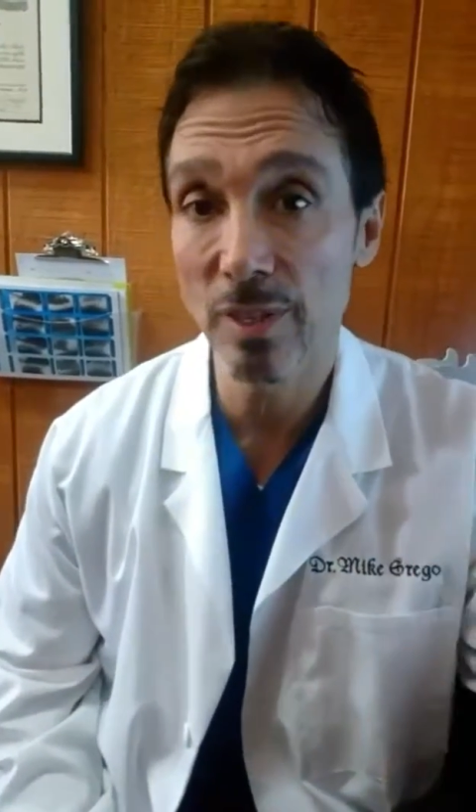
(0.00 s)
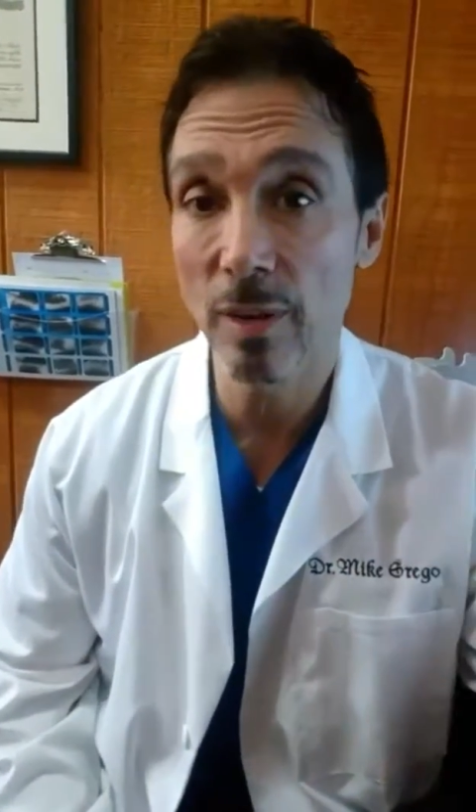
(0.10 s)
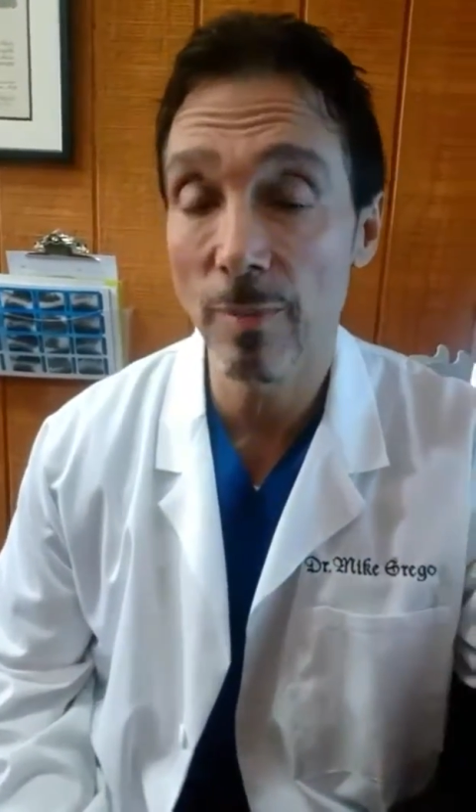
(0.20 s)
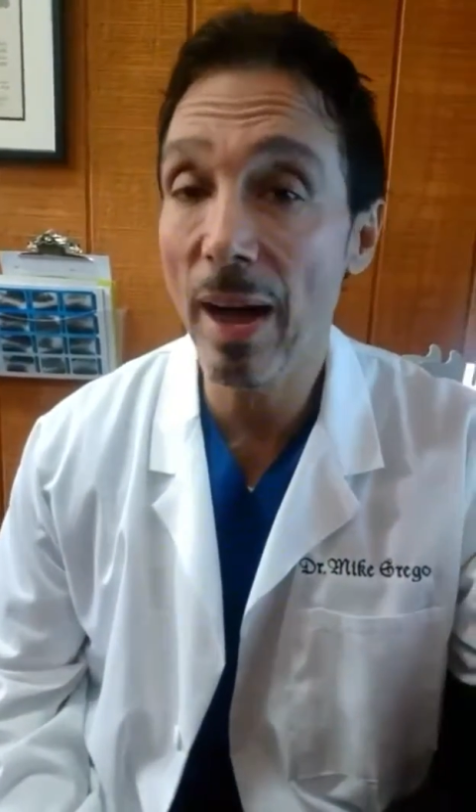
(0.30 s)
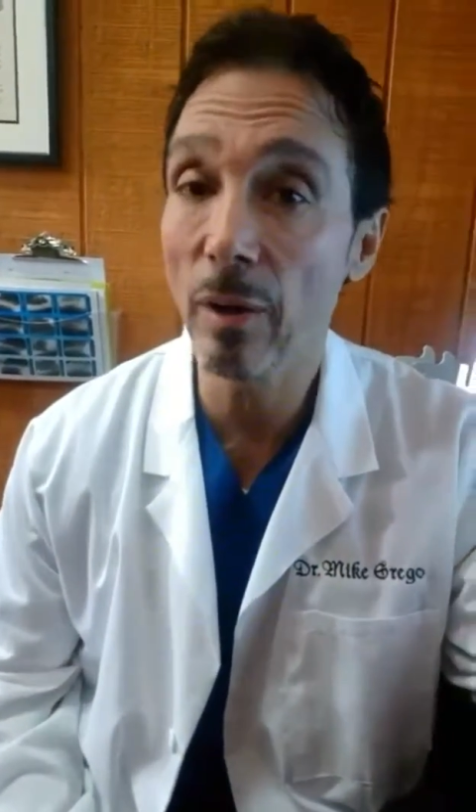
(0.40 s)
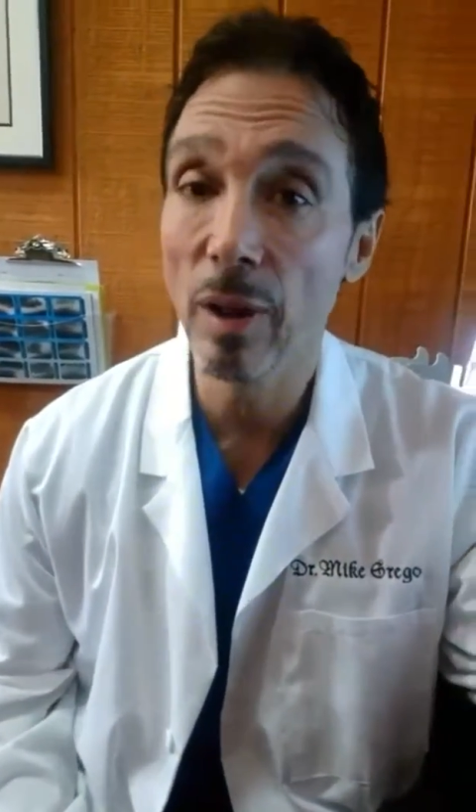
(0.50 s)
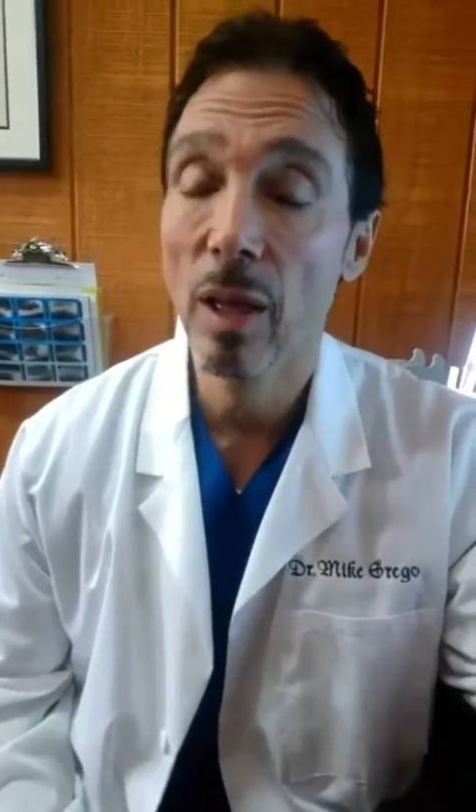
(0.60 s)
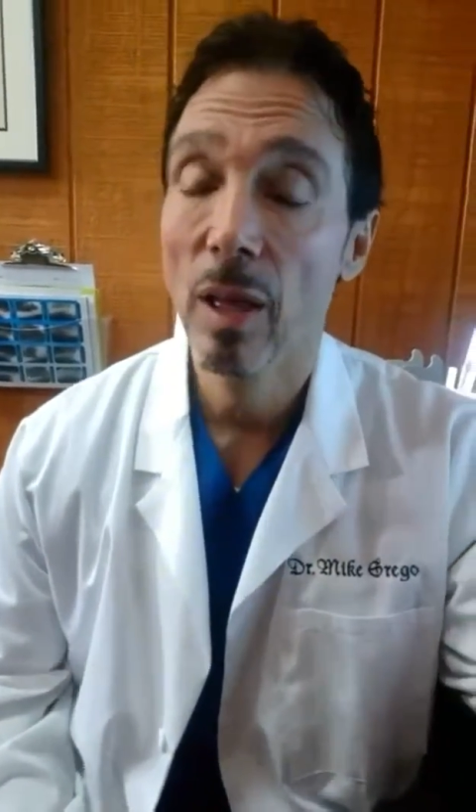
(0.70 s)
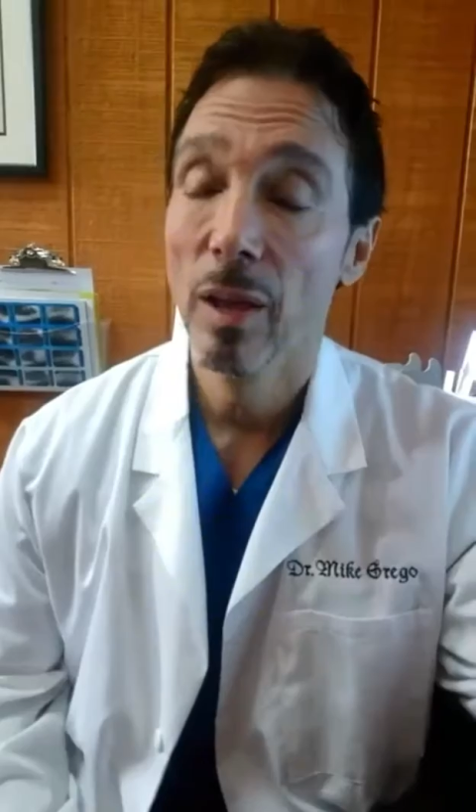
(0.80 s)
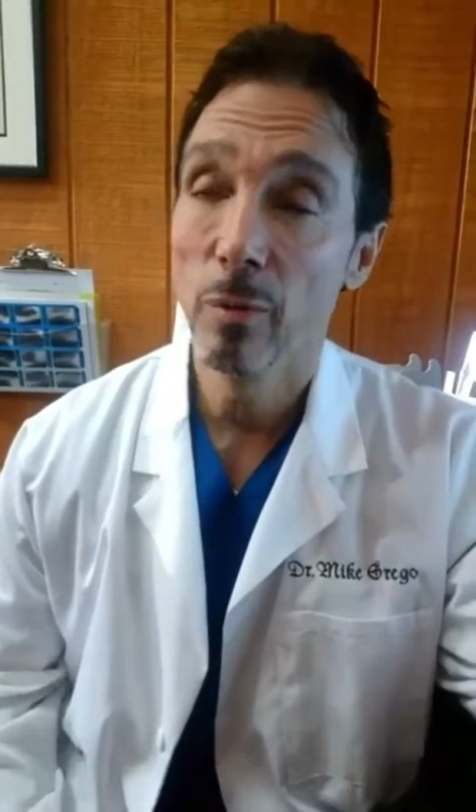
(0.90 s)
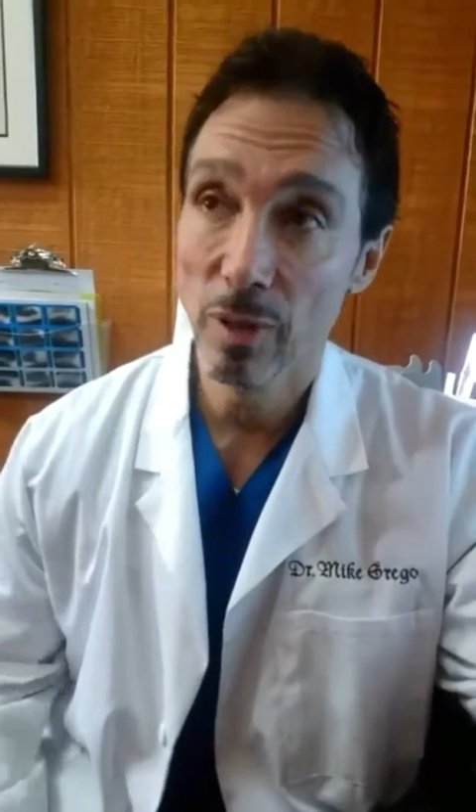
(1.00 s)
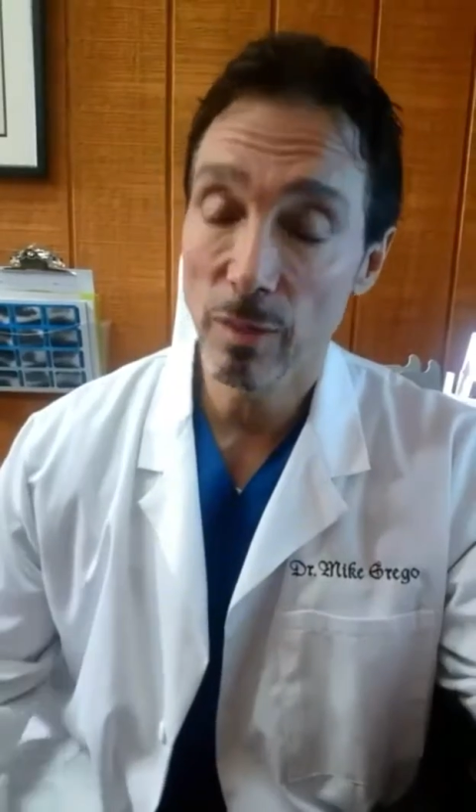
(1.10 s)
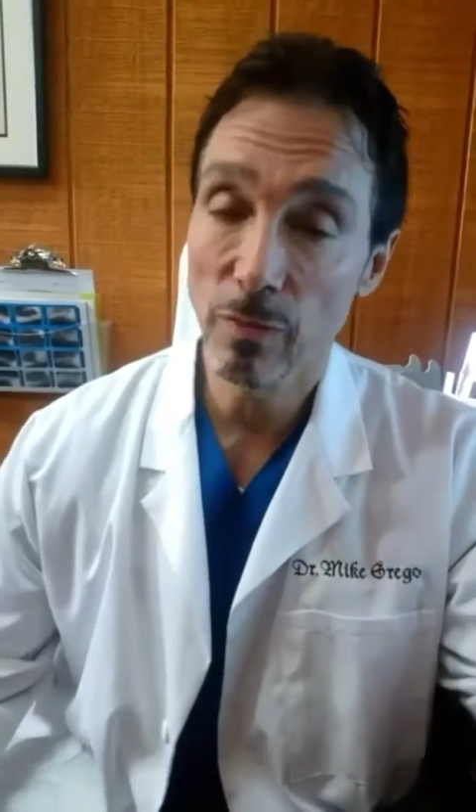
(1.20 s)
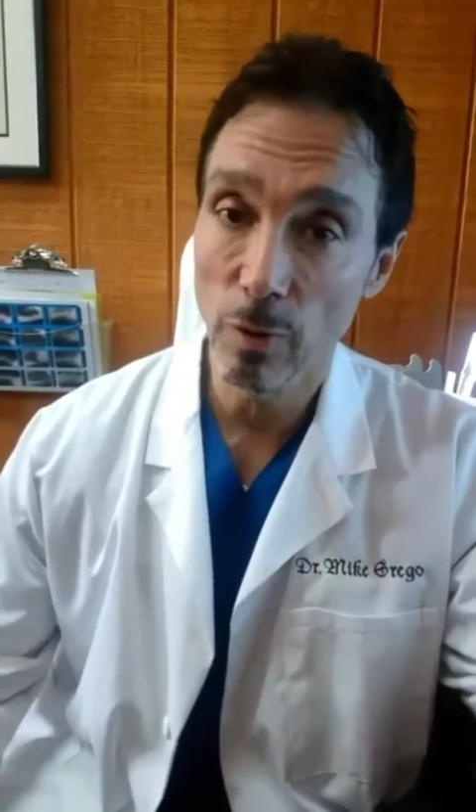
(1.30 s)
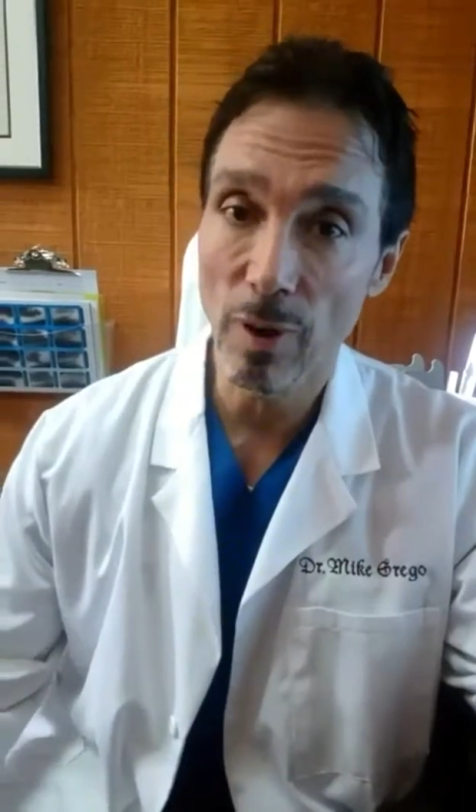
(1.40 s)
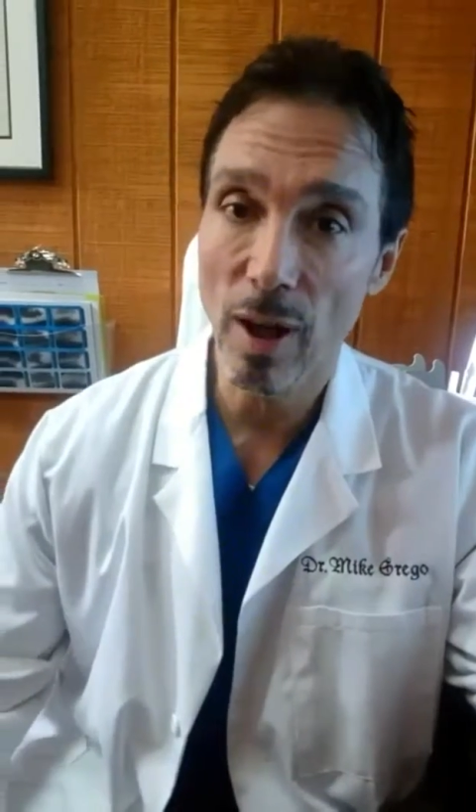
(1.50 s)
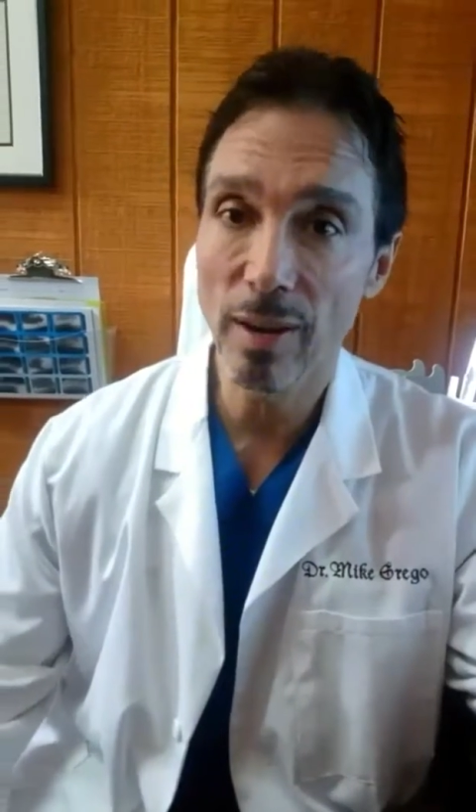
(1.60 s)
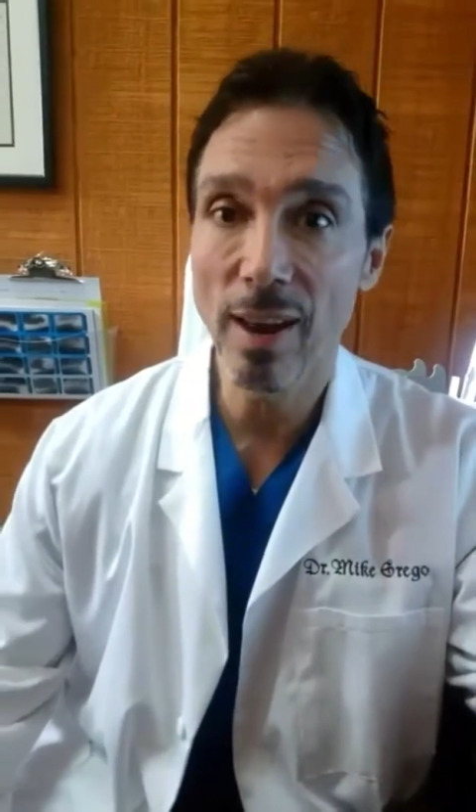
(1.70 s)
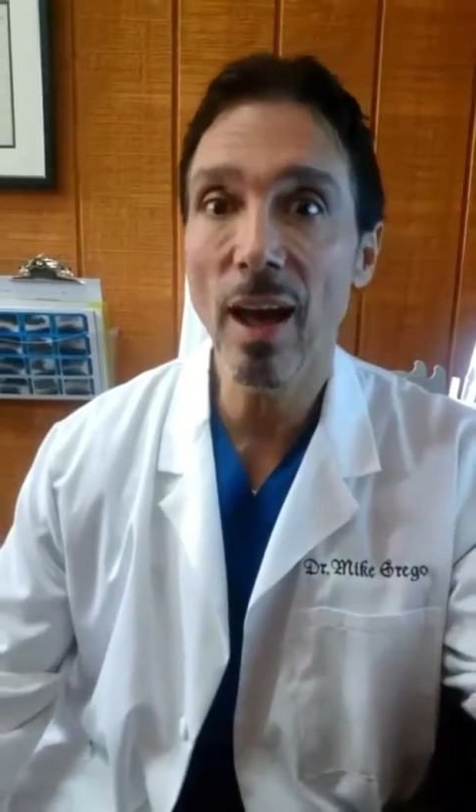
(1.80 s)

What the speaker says: ones to come out with the fluoride.